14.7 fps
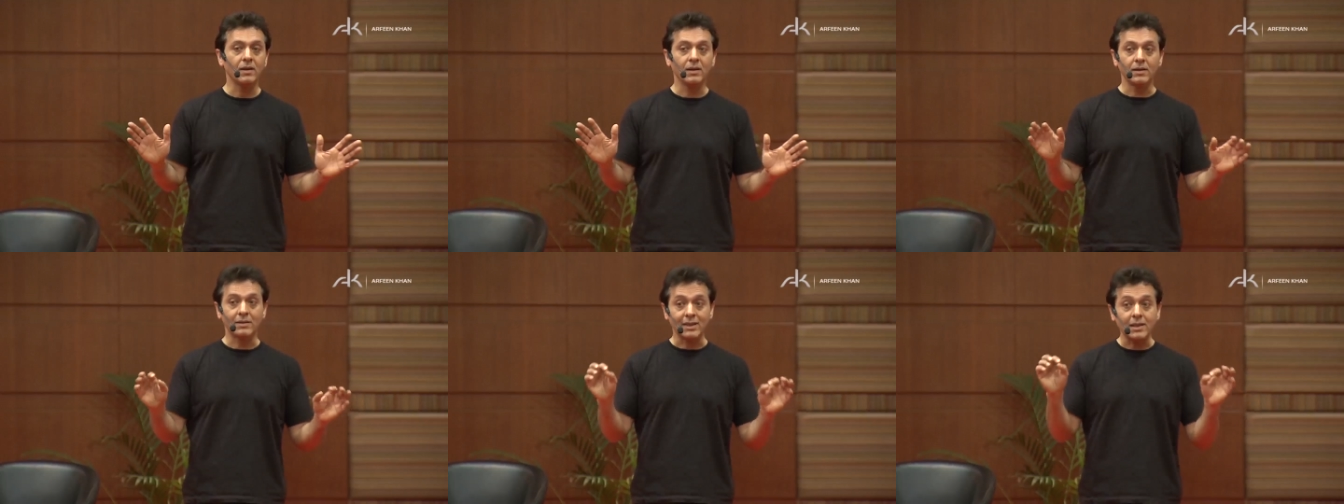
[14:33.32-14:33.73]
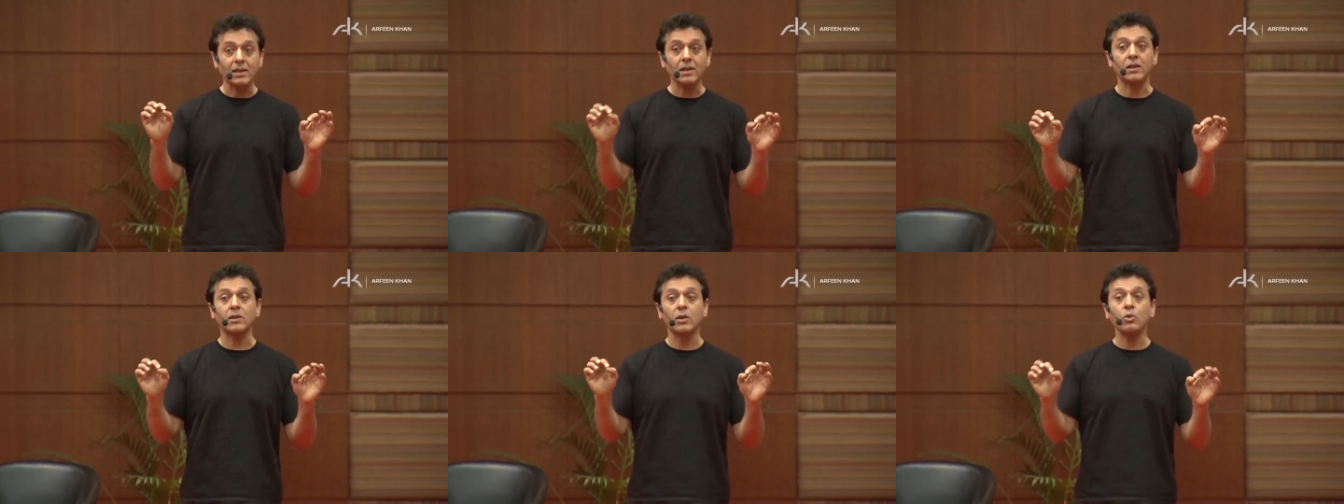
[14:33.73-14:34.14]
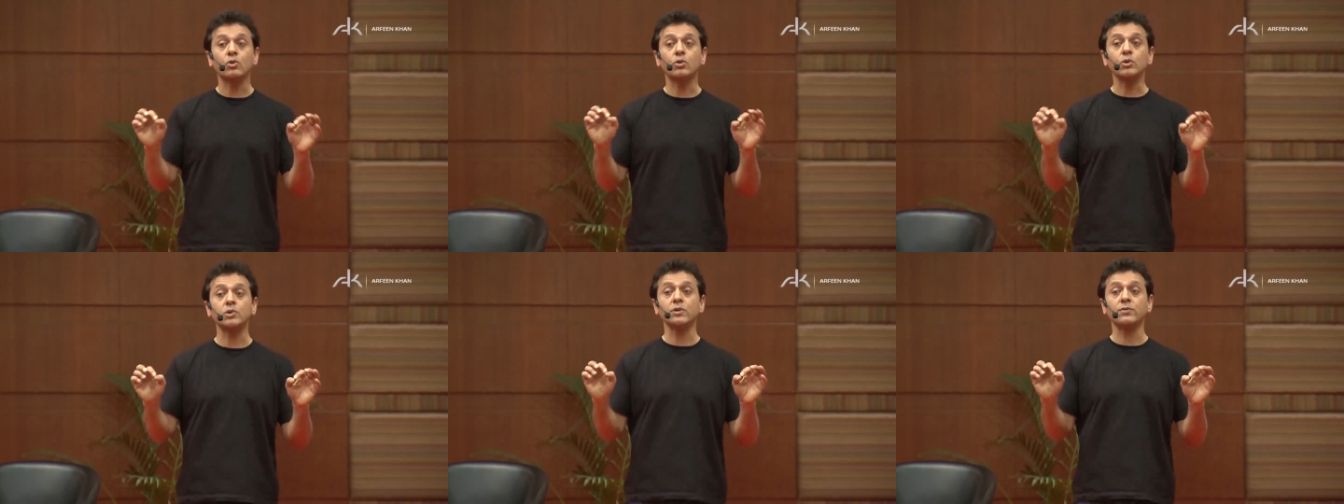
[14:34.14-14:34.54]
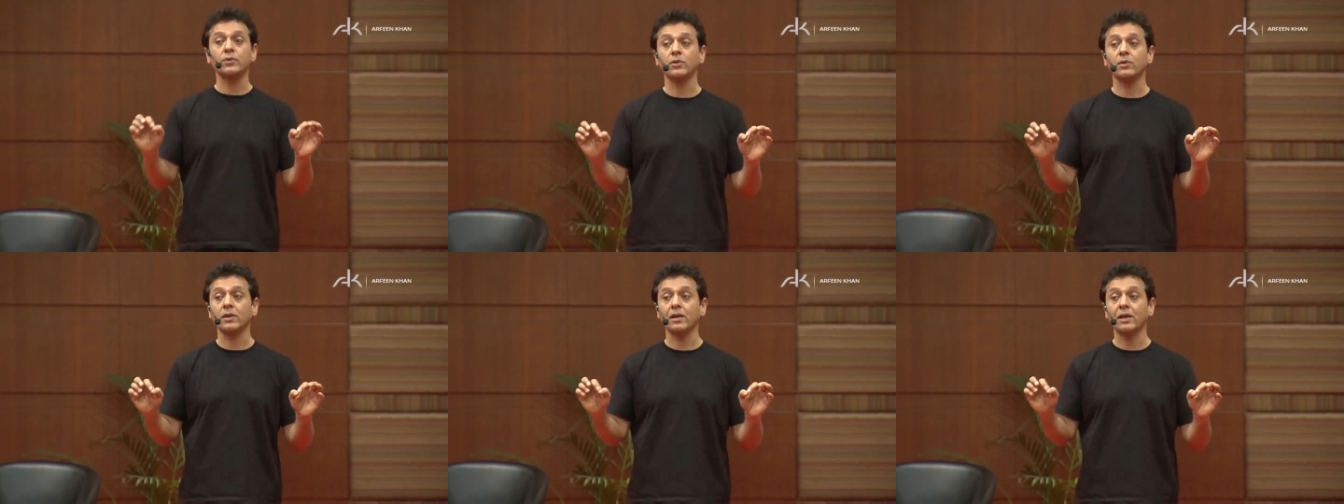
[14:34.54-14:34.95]
This is so crucial for you
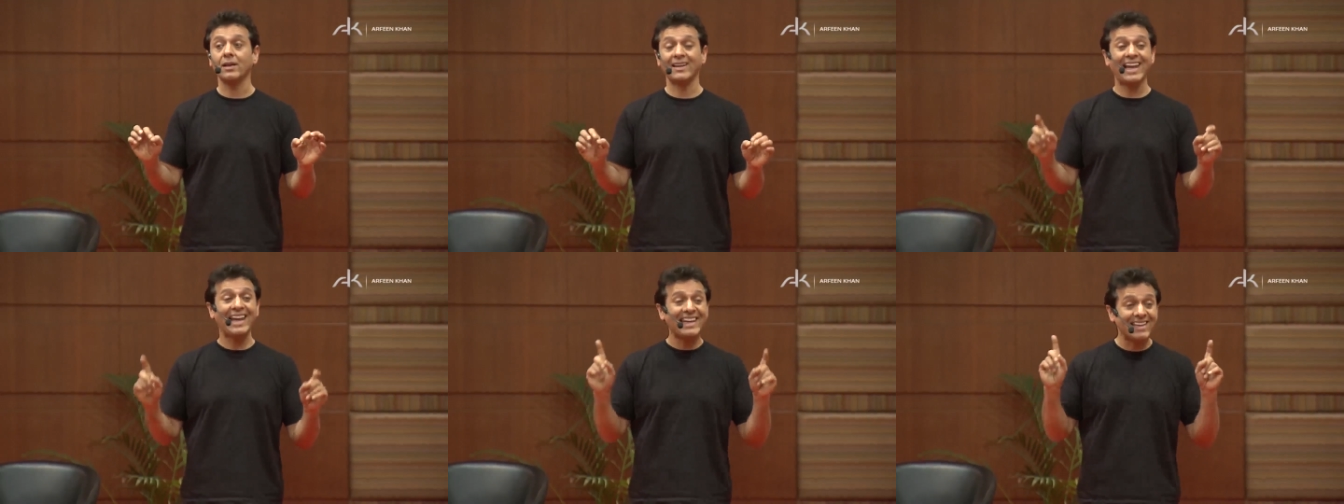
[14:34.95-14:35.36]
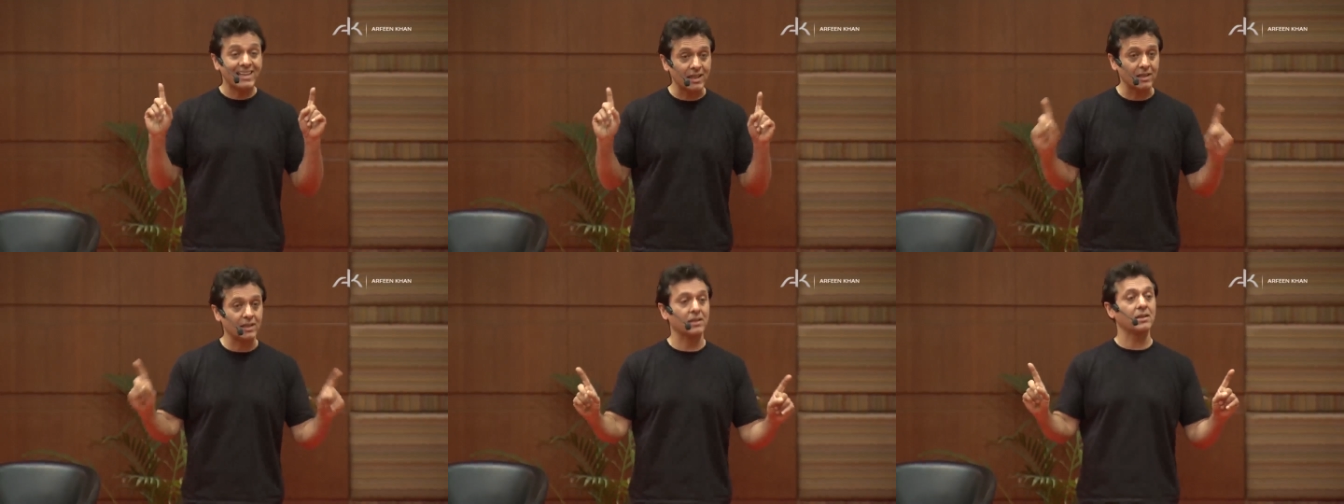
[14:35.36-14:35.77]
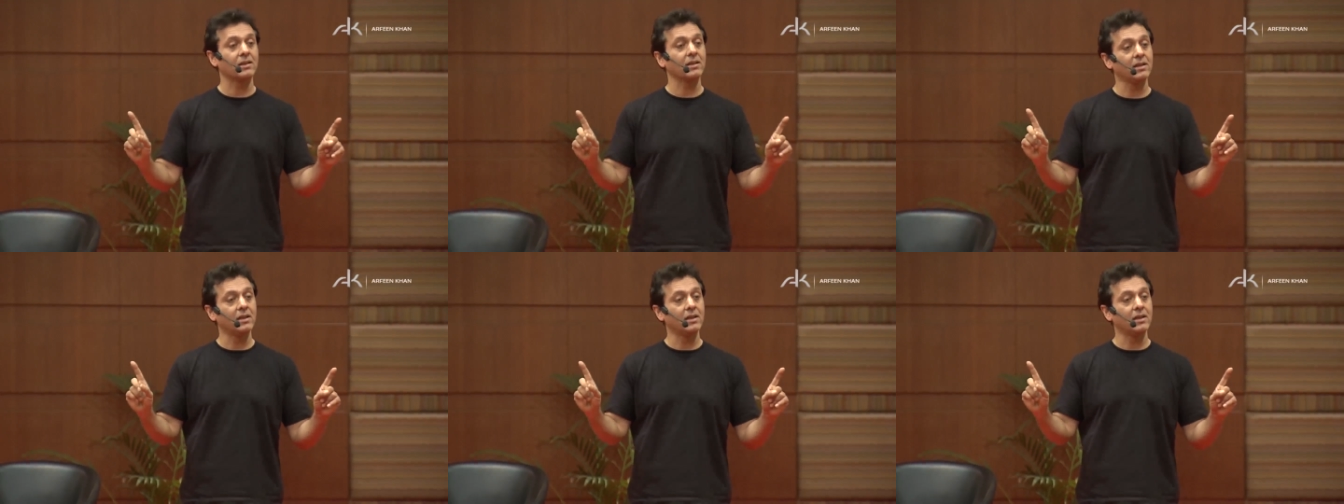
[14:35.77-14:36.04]
to understand. Ladies,